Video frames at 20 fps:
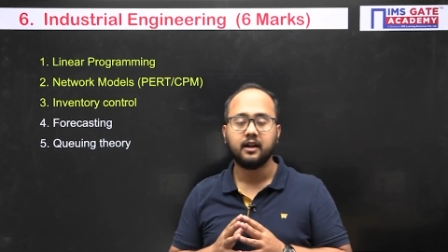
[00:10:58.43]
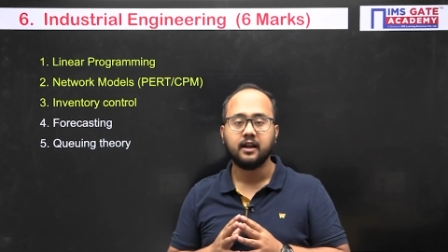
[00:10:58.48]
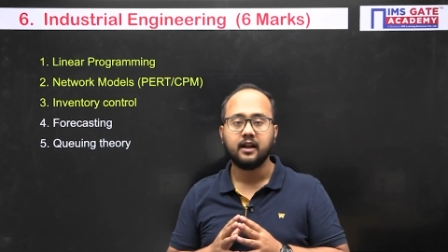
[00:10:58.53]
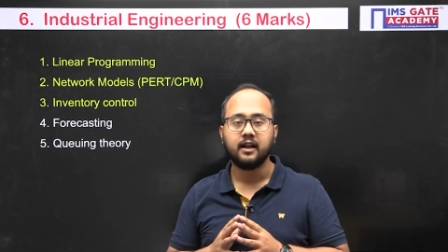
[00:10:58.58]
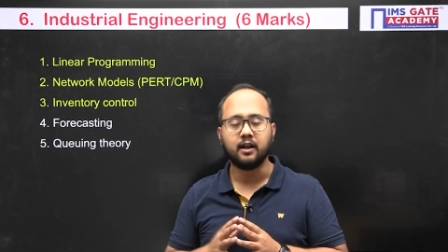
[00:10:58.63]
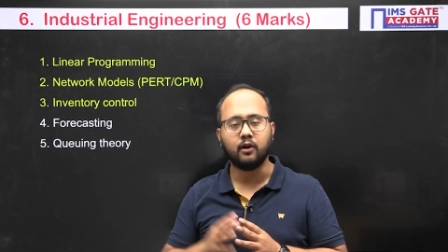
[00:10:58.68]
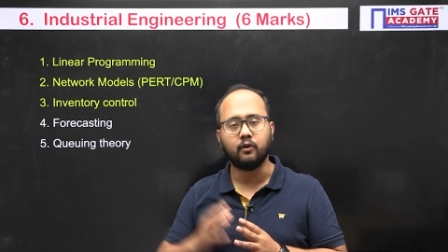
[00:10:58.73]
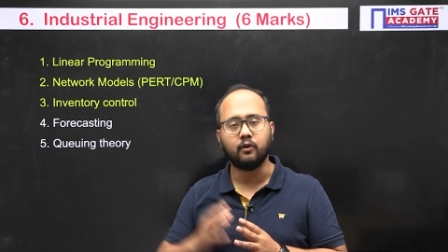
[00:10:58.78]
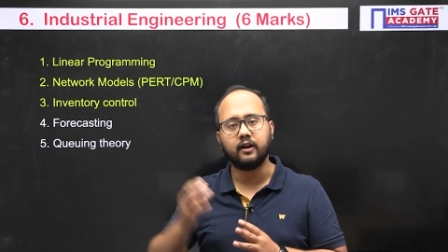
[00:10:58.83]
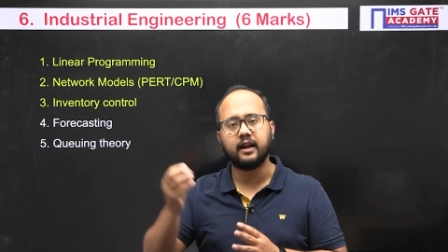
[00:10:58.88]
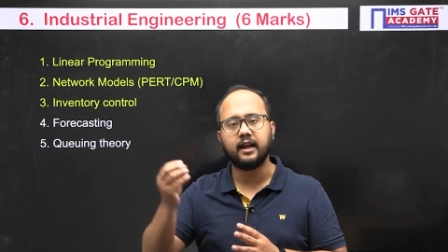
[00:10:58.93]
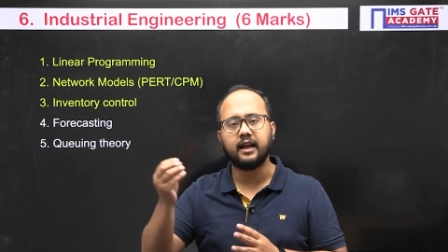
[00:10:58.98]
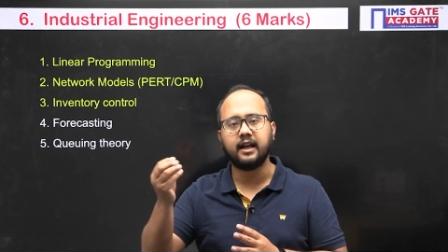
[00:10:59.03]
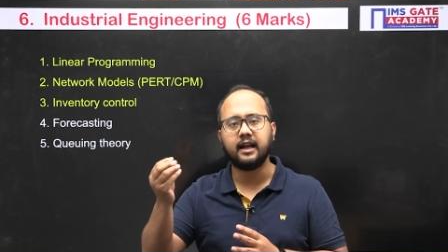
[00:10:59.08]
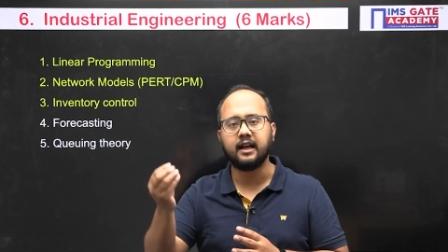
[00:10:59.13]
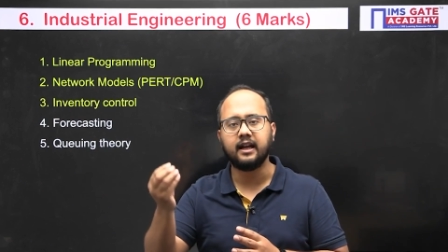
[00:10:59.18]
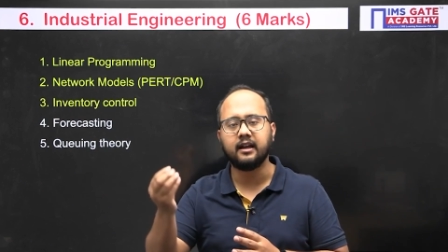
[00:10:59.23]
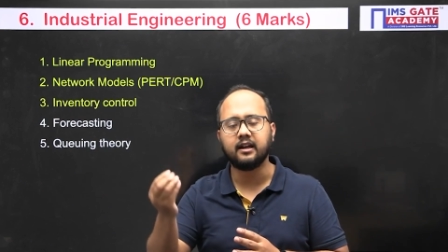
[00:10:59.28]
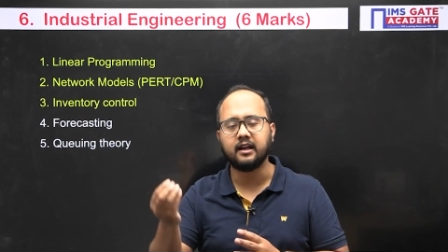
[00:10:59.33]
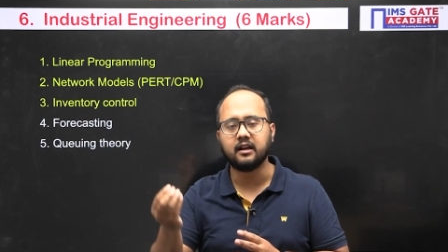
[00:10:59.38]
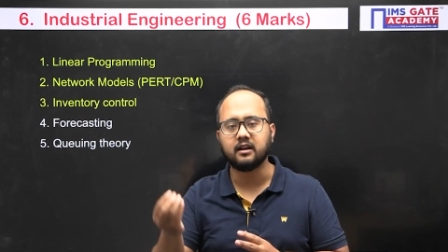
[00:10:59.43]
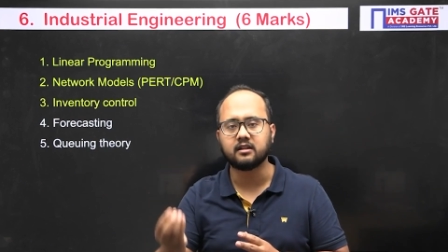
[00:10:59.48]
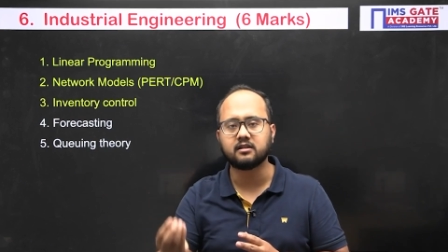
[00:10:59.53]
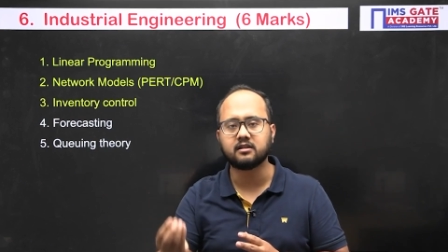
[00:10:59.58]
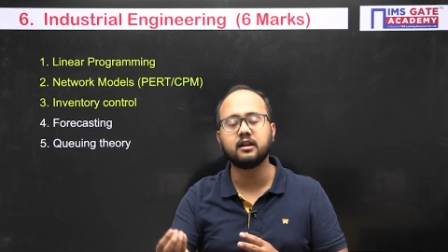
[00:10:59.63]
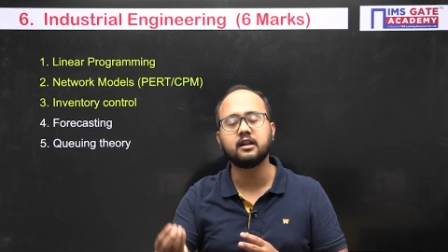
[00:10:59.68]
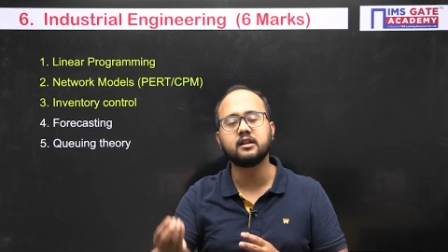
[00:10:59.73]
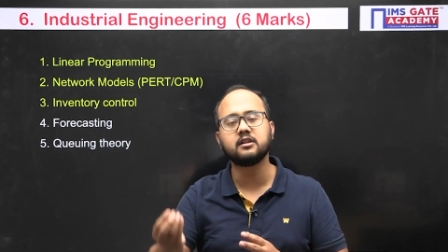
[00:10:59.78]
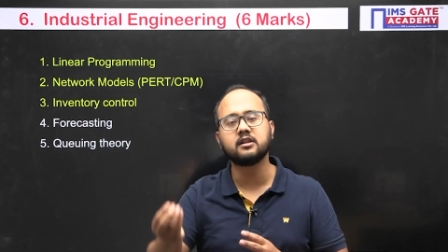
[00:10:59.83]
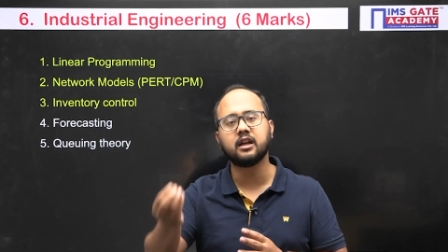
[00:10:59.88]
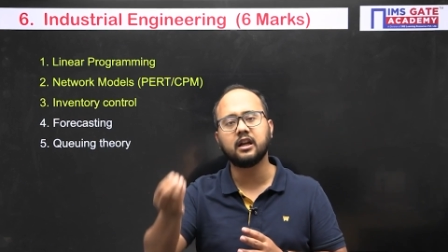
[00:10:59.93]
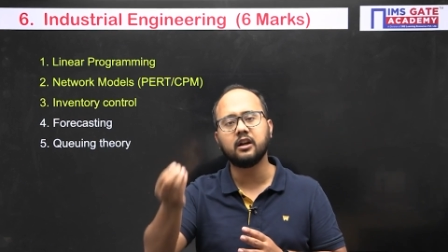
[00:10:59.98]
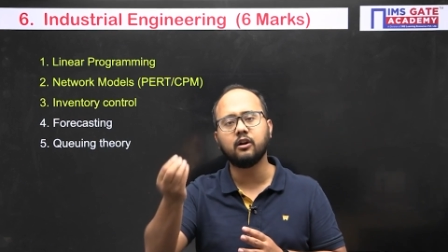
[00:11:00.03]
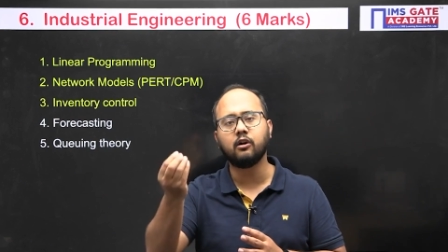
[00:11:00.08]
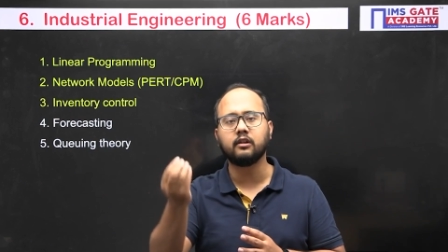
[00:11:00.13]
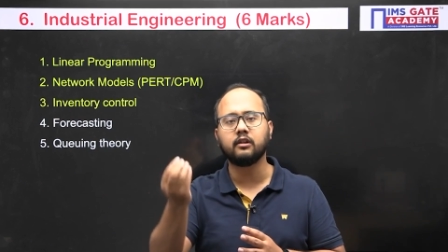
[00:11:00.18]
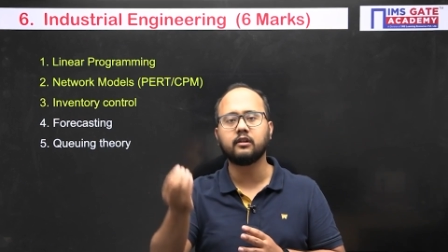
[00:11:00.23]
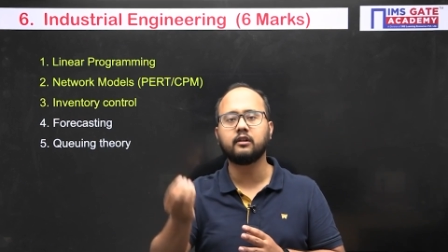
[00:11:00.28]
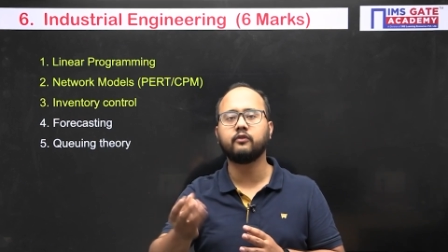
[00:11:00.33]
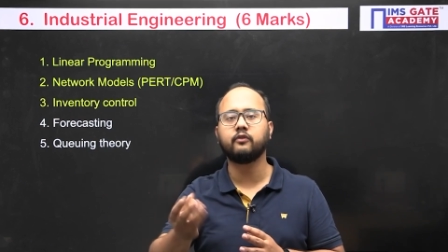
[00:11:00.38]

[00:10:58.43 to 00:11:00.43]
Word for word: Now in industrial engineering, all of the